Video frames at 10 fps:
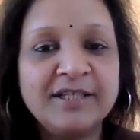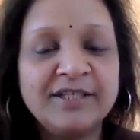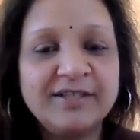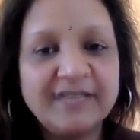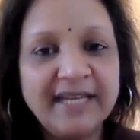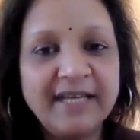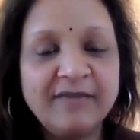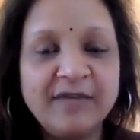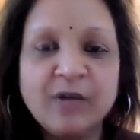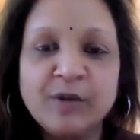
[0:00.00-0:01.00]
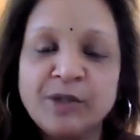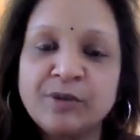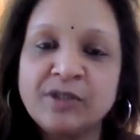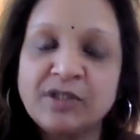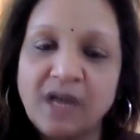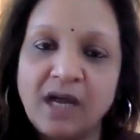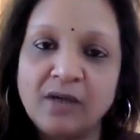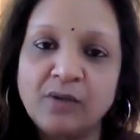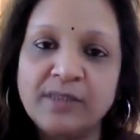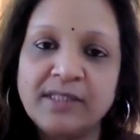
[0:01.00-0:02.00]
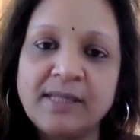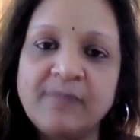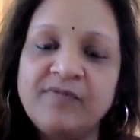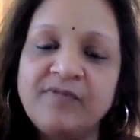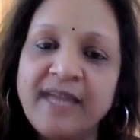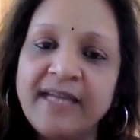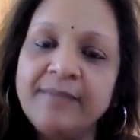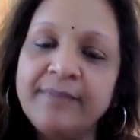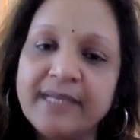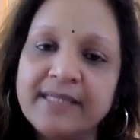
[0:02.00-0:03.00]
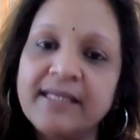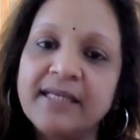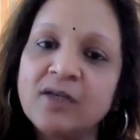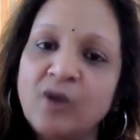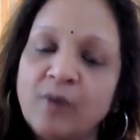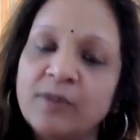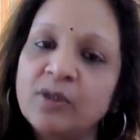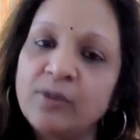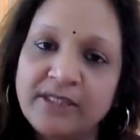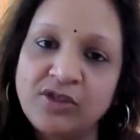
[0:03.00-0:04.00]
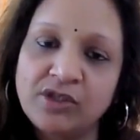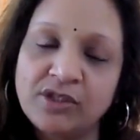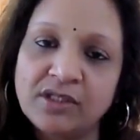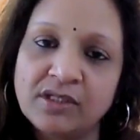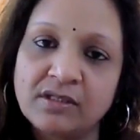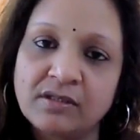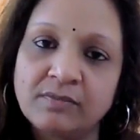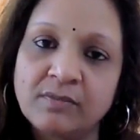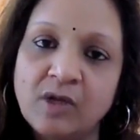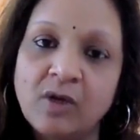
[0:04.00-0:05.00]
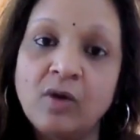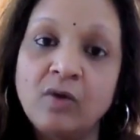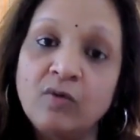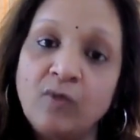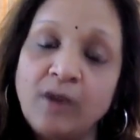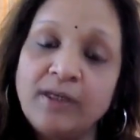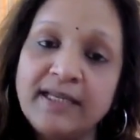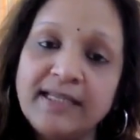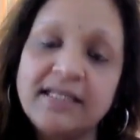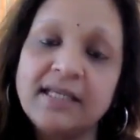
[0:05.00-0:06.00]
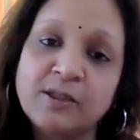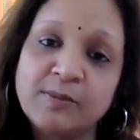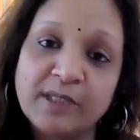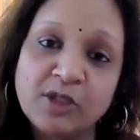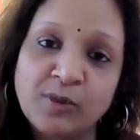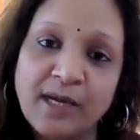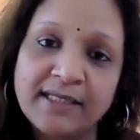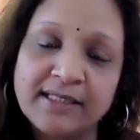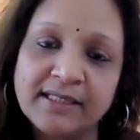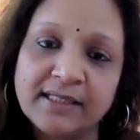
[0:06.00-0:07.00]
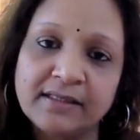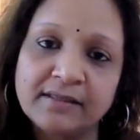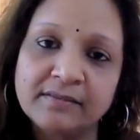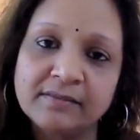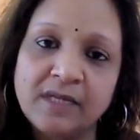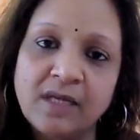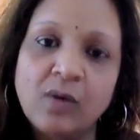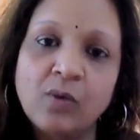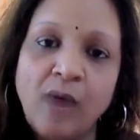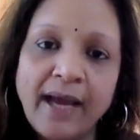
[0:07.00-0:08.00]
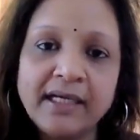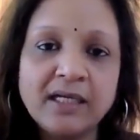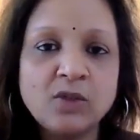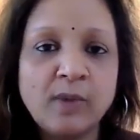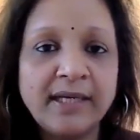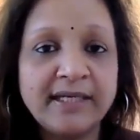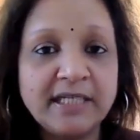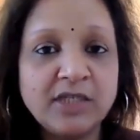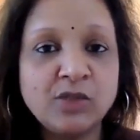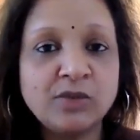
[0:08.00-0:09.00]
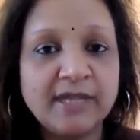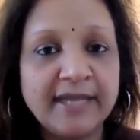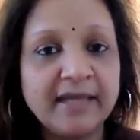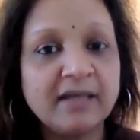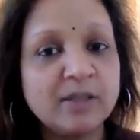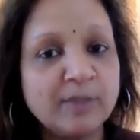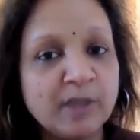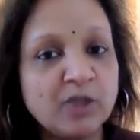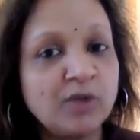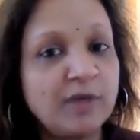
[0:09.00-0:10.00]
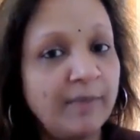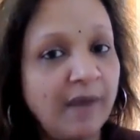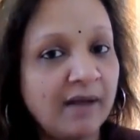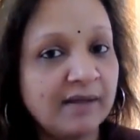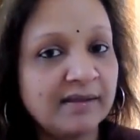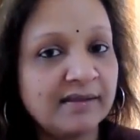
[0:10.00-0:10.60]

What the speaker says: Today, we are going to start with some very basic and common questions. What is spirituality? Why does one need to take a spiritual path?